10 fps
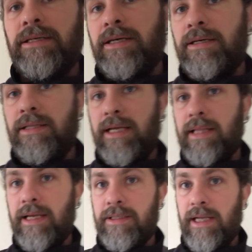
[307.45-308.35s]

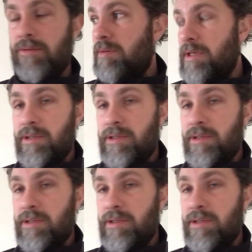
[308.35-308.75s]
what we do.